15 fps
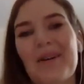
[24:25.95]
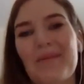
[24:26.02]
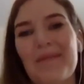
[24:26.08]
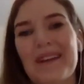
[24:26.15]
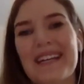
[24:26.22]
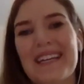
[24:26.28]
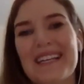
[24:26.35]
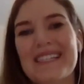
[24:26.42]

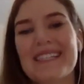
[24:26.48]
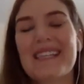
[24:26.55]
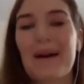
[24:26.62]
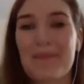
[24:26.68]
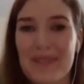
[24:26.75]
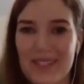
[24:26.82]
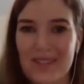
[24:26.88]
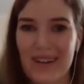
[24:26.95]
We need some
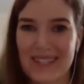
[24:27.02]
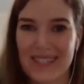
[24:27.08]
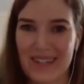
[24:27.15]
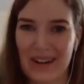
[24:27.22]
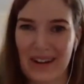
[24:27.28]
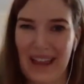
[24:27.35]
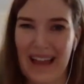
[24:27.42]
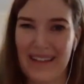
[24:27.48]
stress in our
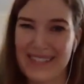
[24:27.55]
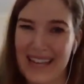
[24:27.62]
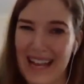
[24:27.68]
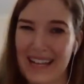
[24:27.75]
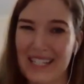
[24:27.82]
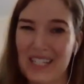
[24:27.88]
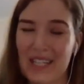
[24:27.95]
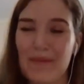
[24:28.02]
lives to
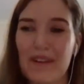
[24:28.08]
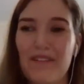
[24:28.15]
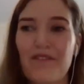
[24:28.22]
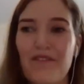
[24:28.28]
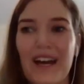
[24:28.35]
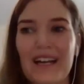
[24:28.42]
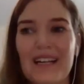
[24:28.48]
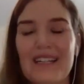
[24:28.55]
actually be
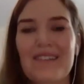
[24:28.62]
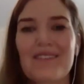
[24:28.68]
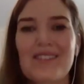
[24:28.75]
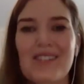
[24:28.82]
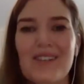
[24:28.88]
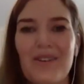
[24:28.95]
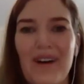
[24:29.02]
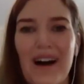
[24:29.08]
effective.
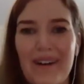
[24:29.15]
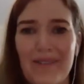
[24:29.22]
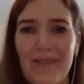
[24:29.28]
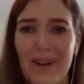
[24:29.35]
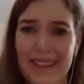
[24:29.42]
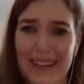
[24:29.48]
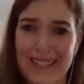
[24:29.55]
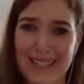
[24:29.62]
So I
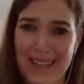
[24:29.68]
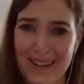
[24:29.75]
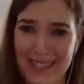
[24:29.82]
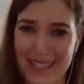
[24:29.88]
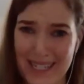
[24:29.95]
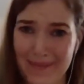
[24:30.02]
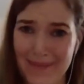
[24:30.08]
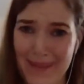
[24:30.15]
want listeners
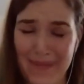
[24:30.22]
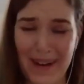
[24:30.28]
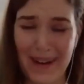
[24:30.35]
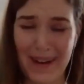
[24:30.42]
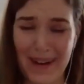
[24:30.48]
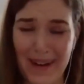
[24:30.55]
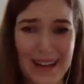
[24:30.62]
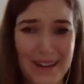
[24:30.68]
to be
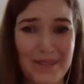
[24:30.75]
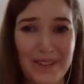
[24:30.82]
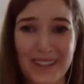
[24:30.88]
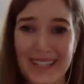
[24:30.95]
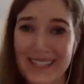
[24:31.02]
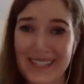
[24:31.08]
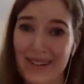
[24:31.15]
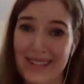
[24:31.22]
mindful
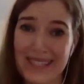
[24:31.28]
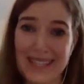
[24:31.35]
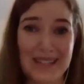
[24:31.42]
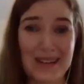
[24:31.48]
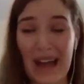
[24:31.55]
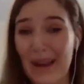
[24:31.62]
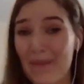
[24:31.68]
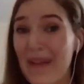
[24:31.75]
that stress is
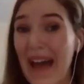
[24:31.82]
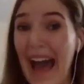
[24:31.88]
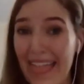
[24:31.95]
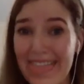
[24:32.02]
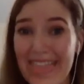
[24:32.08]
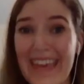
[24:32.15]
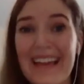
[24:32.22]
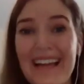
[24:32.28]
not a bad
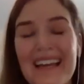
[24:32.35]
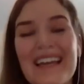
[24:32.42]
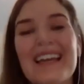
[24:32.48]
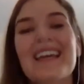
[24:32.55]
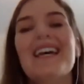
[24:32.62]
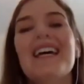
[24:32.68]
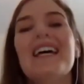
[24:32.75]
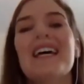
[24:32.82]
thing.
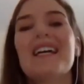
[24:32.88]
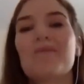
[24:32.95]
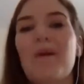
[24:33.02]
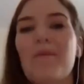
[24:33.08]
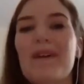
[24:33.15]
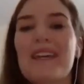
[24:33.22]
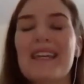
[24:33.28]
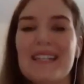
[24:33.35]
It's when
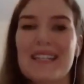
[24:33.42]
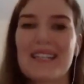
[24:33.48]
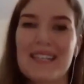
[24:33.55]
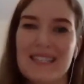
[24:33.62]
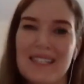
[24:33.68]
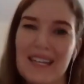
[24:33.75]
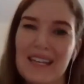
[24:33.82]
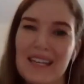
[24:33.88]
we get to the
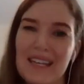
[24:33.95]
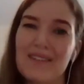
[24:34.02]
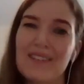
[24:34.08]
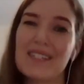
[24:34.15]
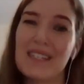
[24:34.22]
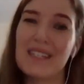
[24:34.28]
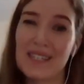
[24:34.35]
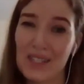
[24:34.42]
state
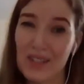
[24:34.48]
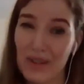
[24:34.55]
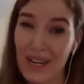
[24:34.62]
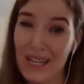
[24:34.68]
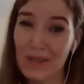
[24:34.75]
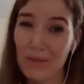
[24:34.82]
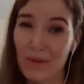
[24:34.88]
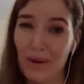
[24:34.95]
of
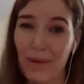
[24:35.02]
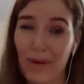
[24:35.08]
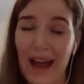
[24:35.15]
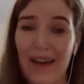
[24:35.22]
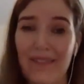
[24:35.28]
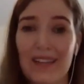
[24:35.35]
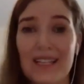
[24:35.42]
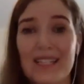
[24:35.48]
distress where we're
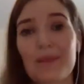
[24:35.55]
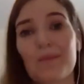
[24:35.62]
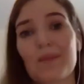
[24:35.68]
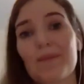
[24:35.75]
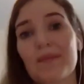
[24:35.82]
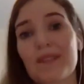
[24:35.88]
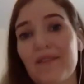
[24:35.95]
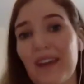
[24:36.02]
having
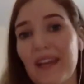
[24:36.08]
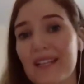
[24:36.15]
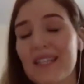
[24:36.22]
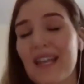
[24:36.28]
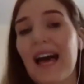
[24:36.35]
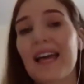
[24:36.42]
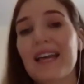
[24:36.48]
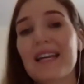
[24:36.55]
symptoms of
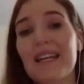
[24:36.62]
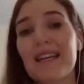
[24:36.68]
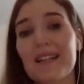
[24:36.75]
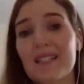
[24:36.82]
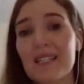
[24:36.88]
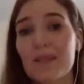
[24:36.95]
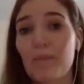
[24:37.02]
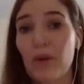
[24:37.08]
anxiety and
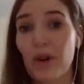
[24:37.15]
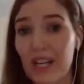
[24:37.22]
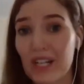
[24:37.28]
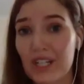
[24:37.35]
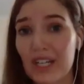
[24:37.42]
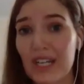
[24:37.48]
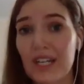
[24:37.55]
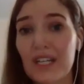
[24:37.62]

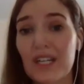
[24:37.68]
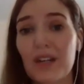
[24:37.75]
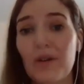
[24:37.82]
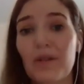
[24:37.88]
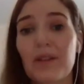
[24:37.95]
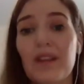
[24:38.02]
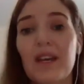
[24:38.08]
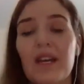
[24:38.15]
depression you
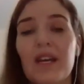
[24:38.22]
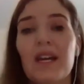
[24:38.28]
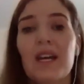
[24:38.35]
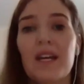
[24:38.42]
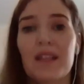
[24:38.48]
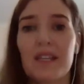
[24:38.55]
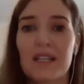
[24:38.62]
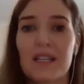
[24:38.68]
know
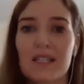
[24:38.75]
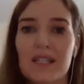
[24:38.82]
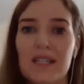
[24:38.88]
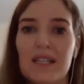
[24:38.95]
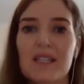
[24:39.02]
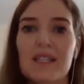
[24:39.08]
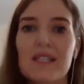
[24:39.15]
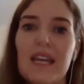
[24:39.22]
this
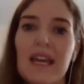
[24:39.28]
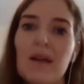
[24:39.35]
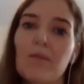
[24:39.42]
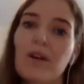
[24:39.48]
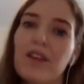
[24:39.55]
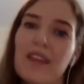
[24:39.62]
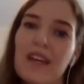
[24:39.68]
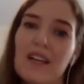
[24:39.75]
this state where
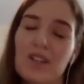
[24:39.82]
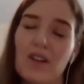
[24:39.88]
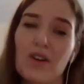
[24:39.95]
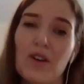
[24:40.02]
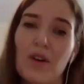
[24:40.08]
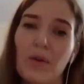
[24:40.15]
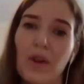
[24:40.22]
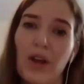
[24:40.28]
things are
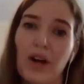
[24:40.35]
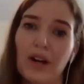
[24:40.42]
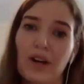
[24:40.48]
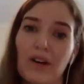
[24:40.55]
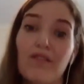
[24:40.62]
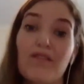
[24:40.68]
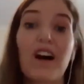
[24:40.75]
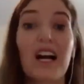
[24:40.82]
no longer
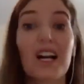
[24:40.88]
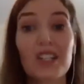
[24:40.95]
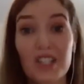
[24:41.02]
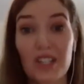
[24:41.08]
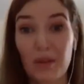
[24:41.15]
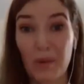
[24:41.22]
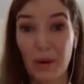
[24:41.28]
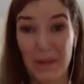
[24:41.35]

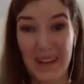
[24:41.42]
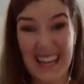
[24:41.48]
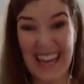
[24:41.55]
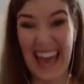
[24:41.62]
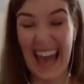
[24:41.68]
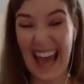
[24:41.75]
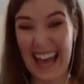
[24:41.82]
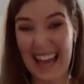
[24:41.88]
functional where we
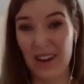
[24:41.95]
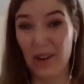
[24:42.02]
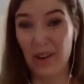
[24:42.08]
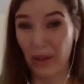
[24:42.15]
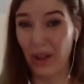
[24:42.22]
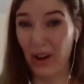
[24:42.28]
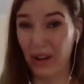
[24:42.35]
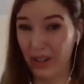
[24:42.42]
can no
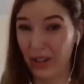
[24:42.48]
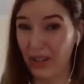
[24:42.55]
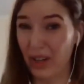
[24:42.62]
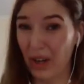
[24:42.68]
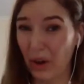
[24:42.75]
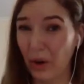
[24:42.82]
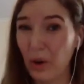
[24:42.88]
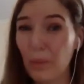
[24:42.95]
longer
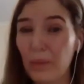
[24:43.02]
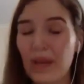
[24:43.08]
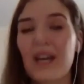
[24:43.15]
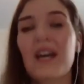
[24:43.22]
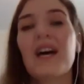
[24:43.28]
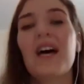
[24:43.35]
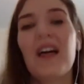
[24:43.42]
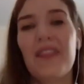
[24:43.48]
cope
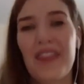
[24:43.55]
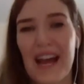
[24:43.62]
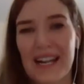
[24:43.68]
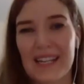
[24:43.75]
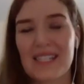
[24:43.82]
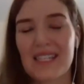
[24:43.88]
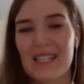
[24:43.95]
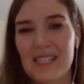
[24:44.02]

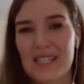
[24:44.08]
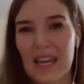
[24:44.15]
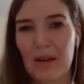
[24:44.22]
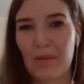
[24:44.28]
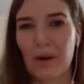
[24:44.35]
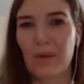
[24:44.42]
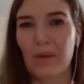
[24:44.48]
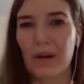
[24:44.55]
that's the state
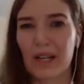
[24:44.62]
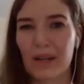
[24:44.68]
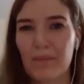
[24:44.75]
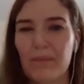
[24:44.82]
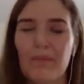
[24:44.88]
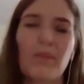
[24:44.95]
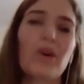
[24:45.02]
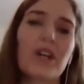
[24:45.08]
where we're
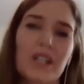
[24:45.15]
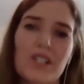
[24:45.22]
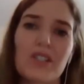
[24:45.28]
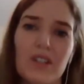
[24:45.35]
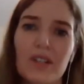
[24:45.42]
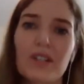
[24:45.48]
more concerned